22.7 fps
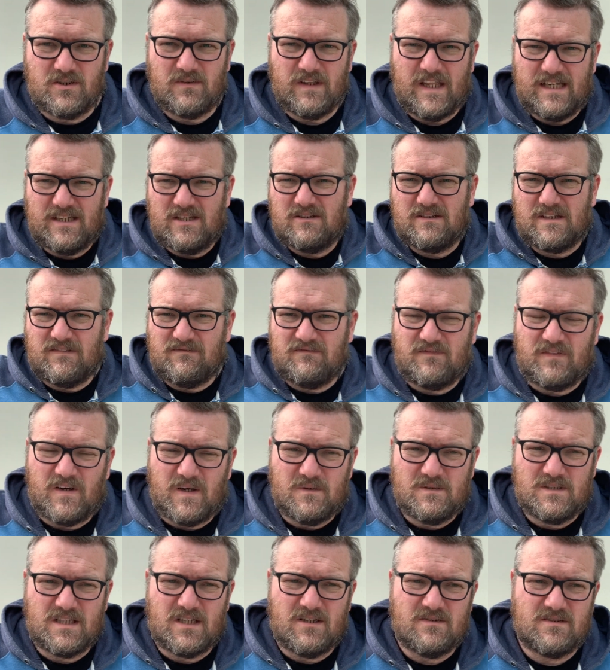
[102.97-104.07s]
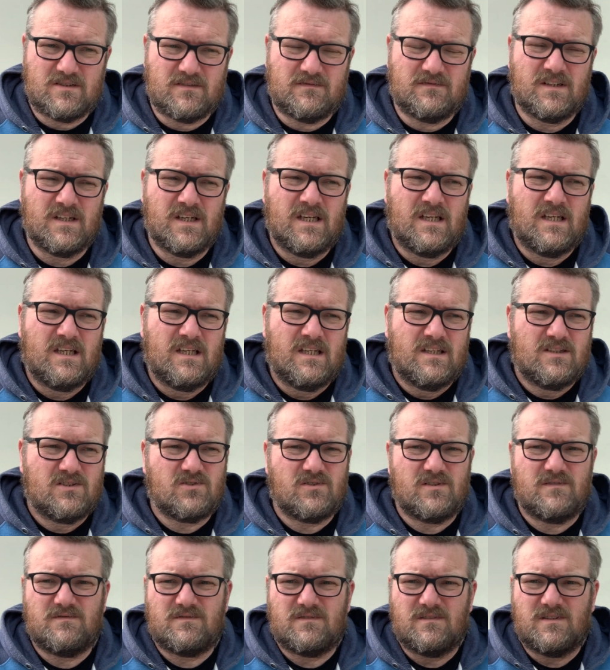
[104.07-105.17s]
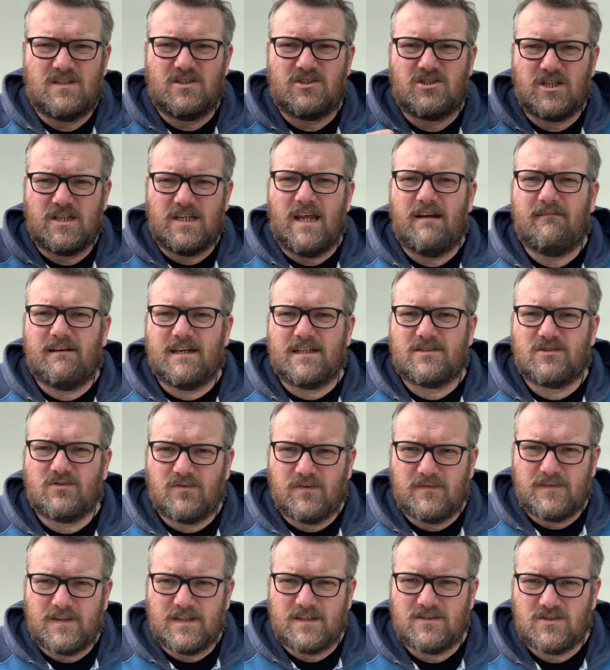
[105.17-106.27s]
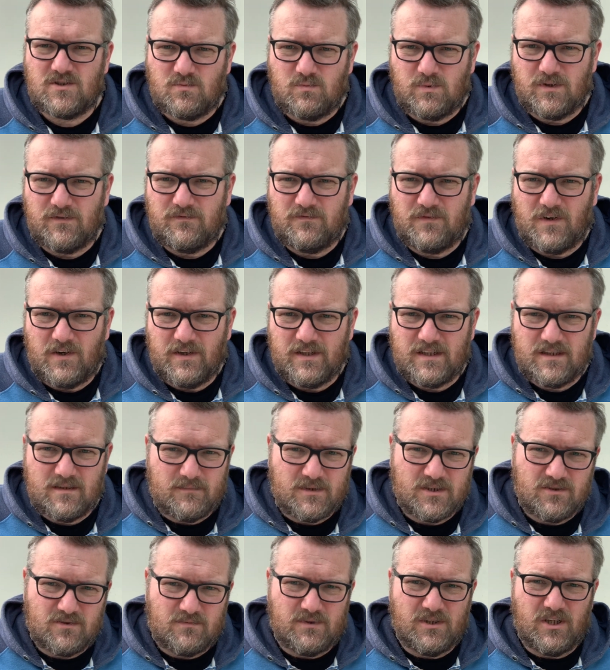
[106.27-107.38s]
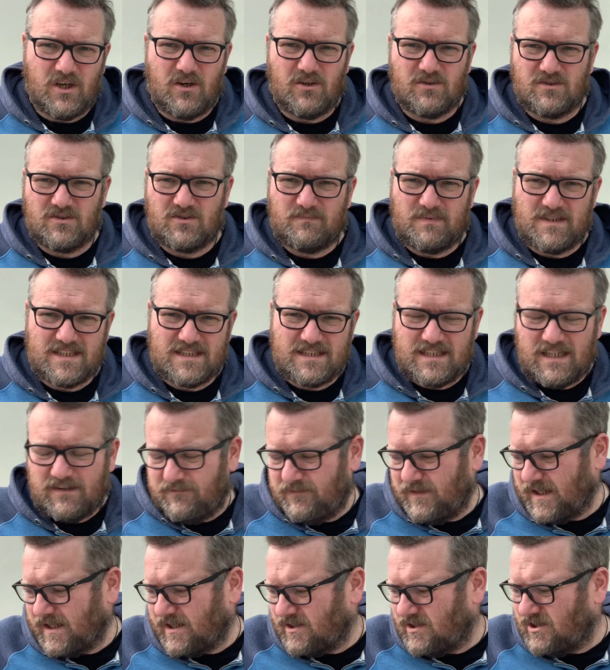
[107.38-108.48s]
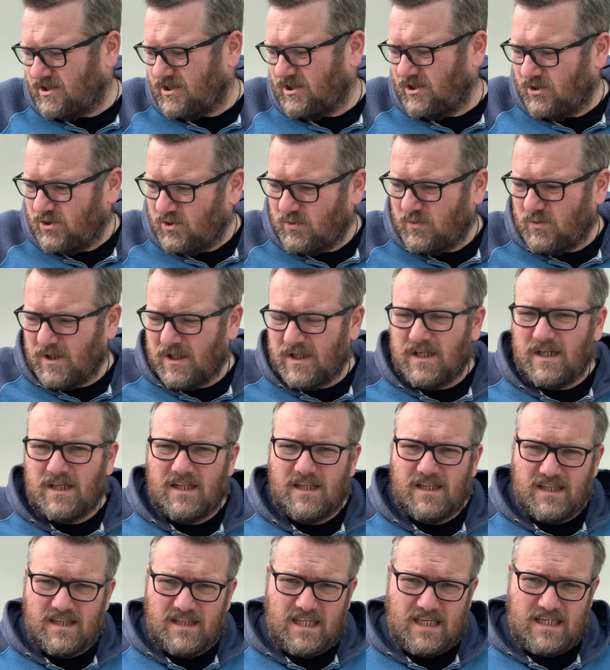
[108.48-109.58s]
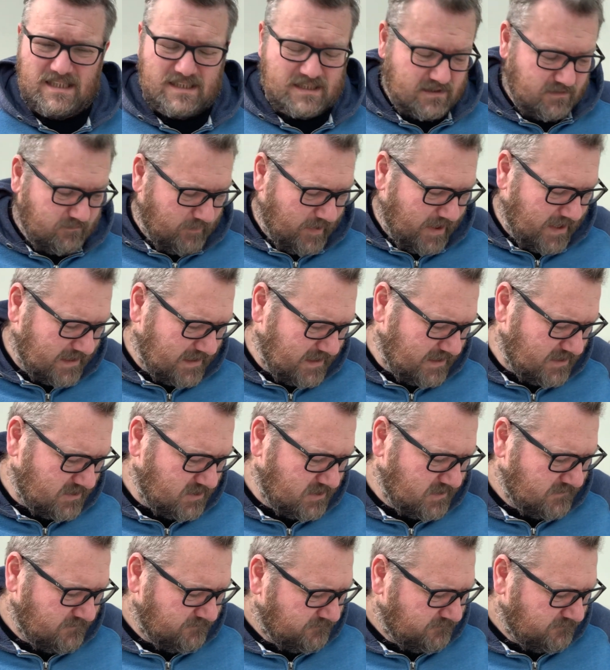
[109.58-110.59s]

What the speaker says: They do give photos of sort of the generic sort of things you will find in the bundle, but not specific to this package.